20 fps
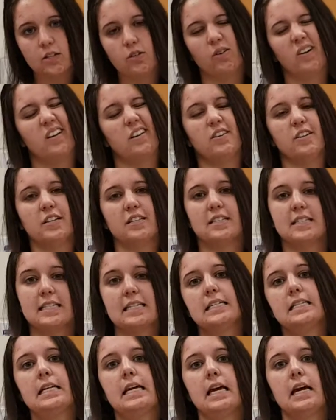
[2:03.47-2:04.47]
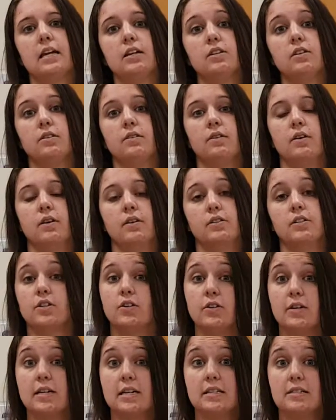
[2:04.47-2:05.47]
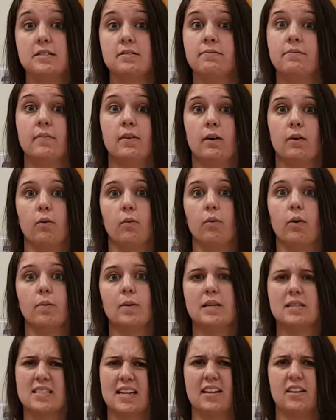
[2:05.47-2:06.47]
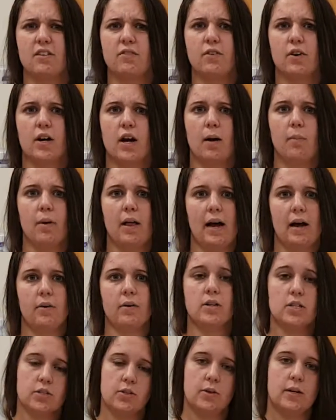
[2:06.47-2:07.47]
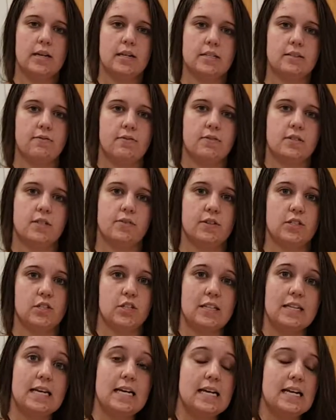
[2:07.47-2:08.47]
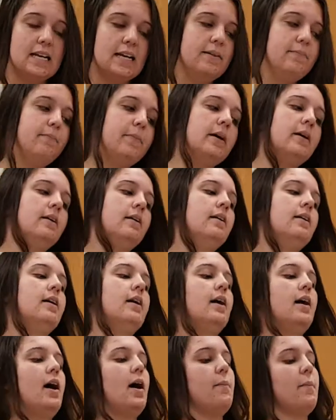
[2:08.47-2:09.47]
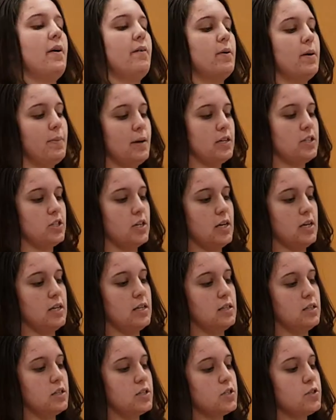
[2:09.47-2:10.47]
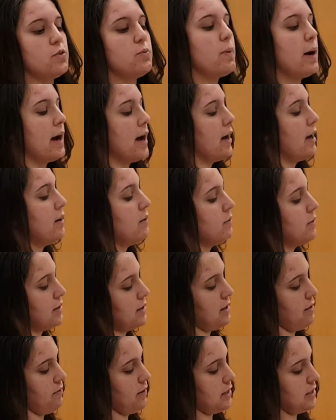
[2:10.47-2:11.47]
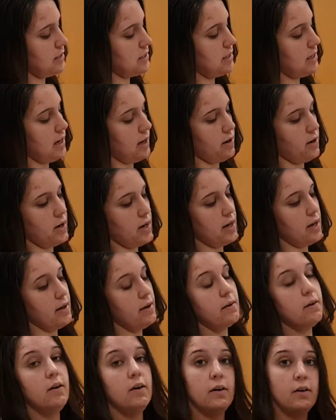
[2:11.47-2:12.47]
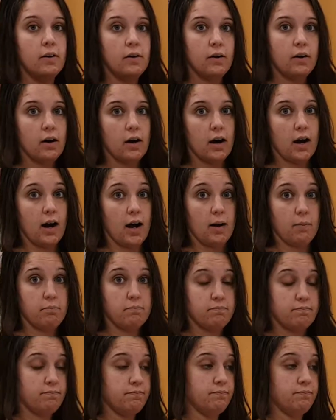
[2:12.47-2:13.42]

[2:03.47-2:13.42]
to 168 degrees, warm it out there for a couple hours so it is sufficiently heated. I have my patient in supine with the affected area up